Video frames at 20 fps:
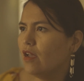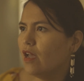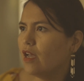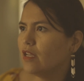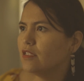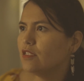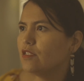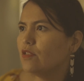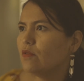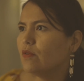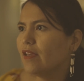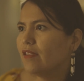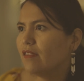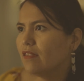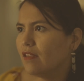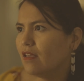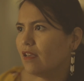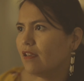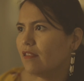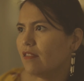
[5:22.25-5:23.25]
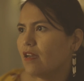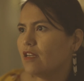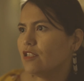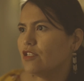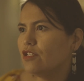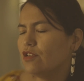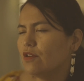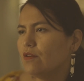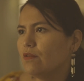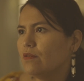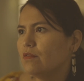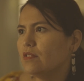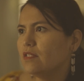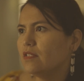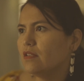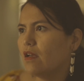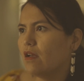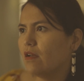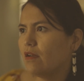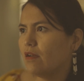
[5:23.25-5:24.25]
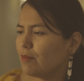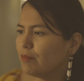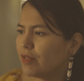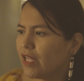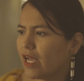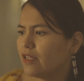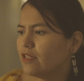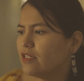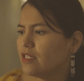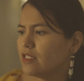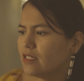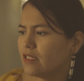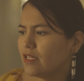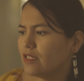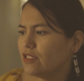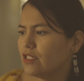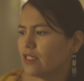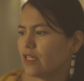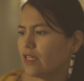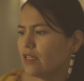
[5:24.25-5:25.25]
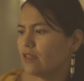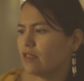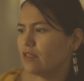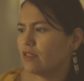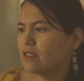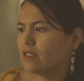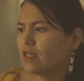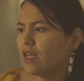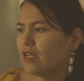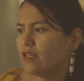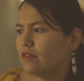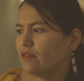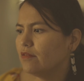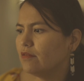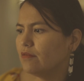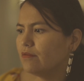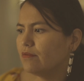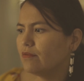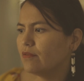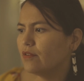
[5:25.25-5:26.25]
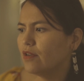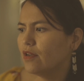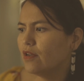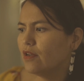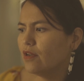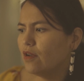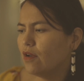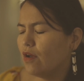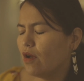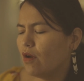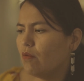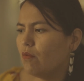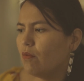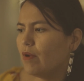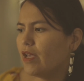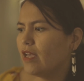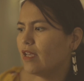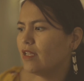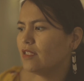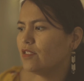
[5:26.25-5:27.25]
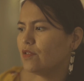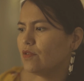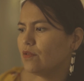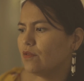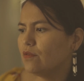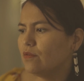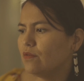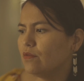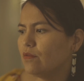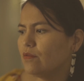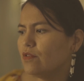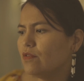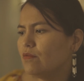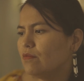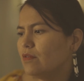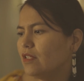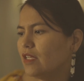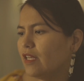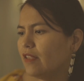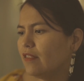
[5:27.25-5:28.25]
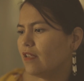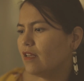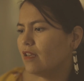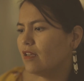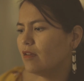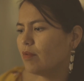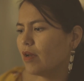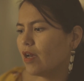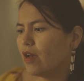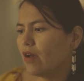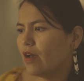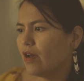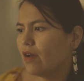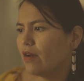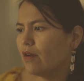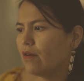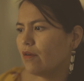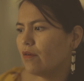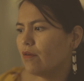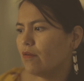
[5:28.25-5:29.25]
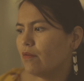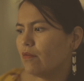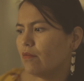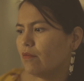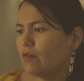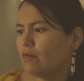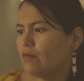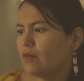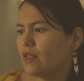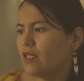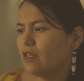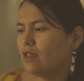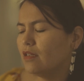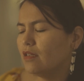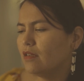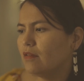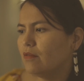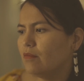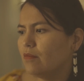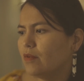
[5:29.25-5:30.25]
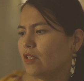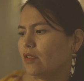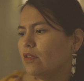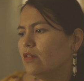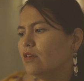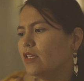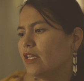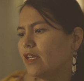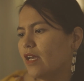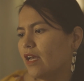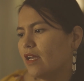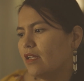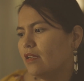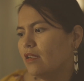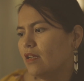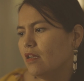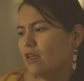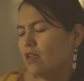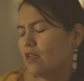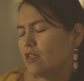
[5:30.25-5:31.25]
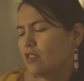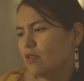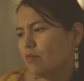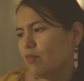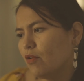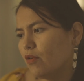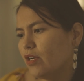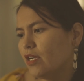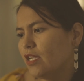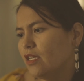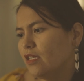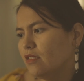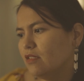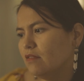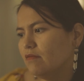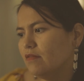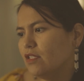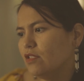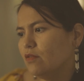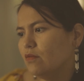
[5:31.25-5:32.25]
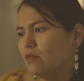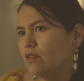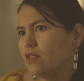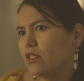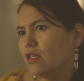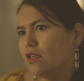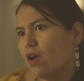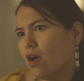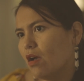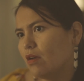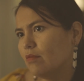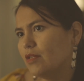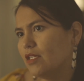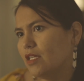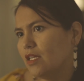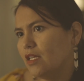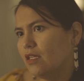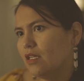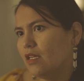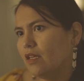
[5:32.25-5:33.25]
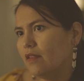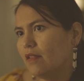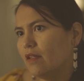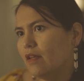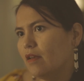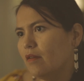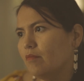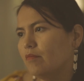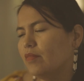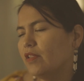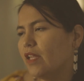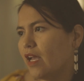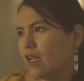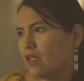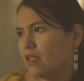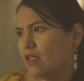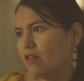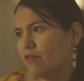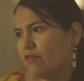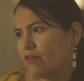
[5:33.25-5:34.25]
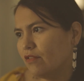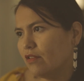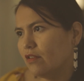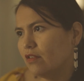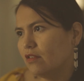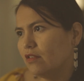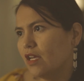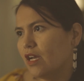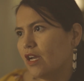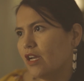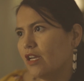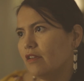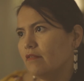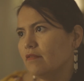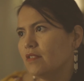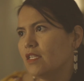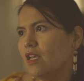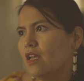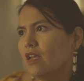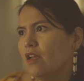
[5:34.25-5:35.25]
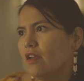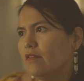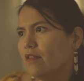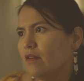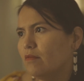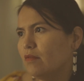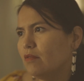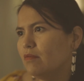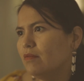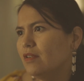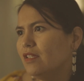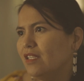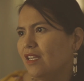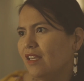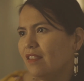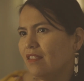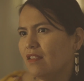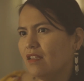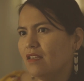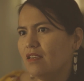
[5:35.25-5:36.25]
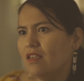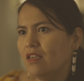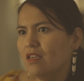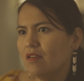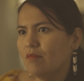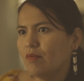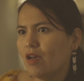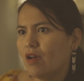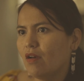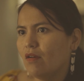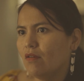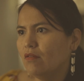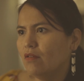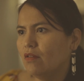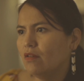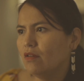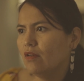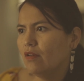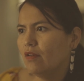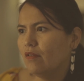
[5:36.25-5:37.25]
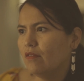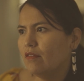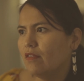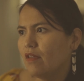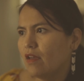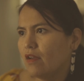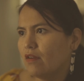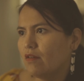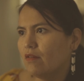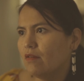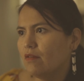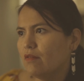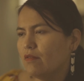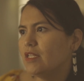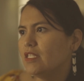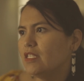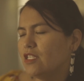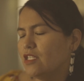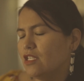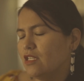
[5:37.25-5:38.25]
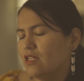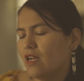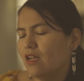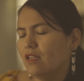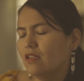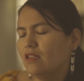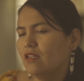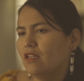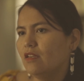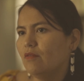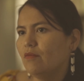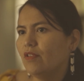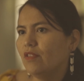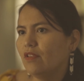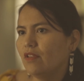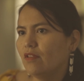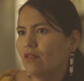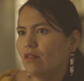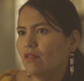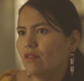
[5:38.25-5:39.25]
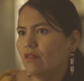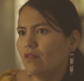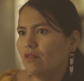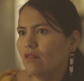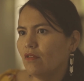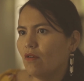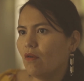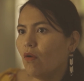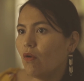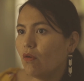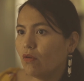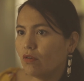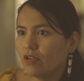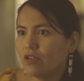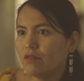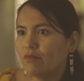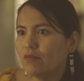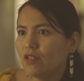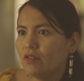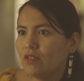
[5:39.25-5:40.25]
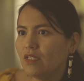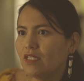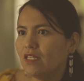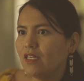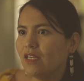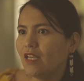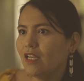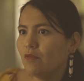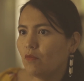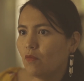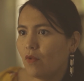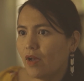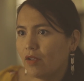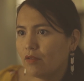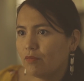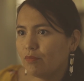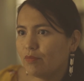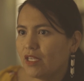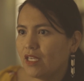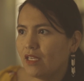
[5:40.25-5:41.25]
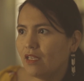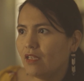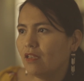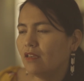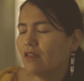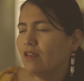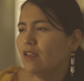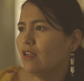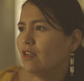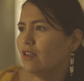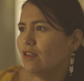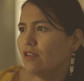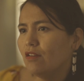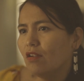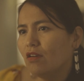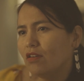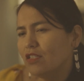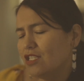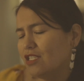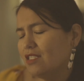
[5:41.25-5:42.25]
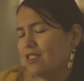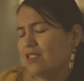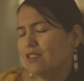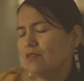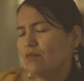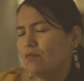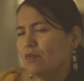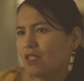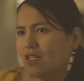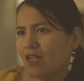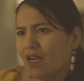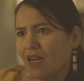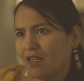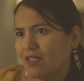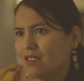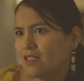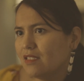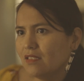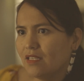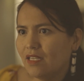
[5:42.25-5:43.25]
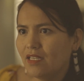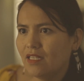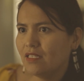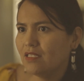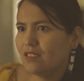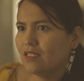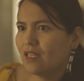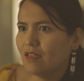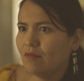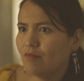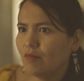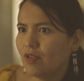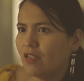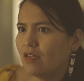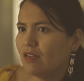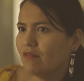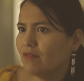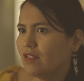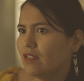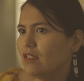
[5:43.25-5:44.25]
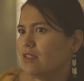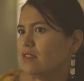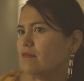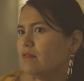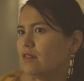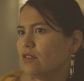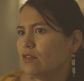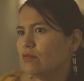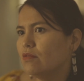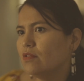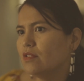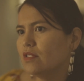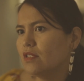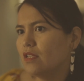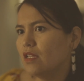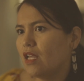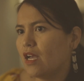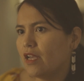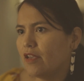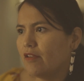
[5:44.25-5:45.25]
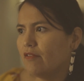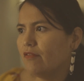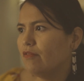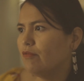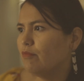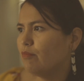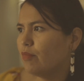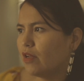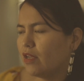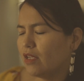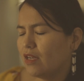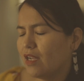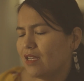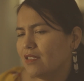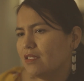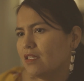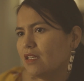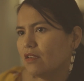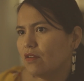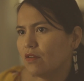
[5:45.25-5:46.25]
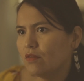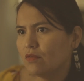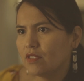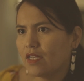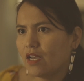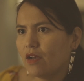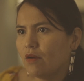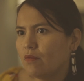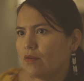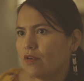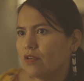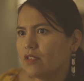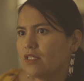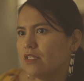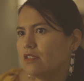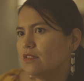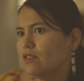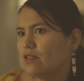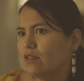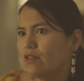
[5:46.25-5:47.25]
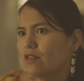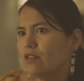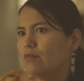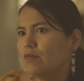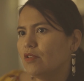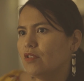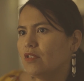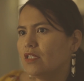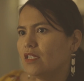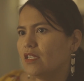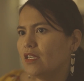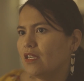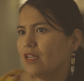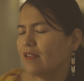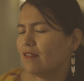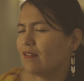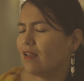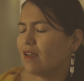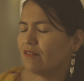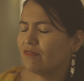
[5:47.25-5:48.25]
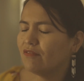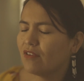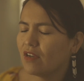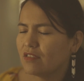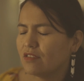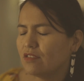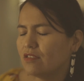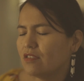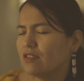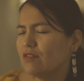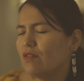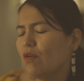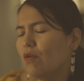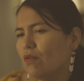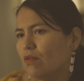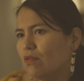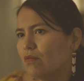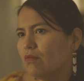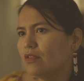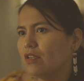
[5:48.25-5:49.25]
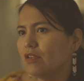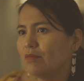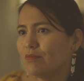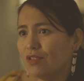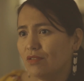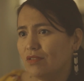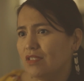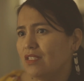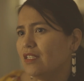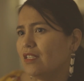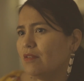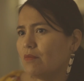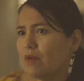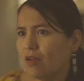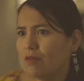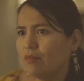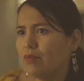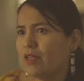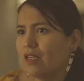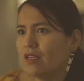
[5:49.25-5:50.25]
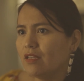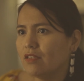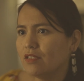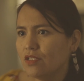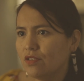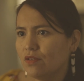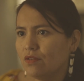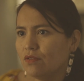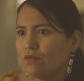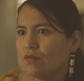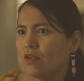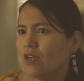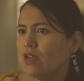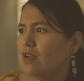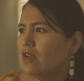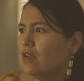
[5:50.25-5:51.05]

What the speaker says: And so I think that shows planners and educators kind of a way to really think about how, when we look at supporting individuals, accommodating them, planning for their lives, that we're really thinking about their positionality within the whole community and well-being, not just in one isolated segment of an individual's life, but as it goes outwards into the community. And that fosters the whole community well-being too.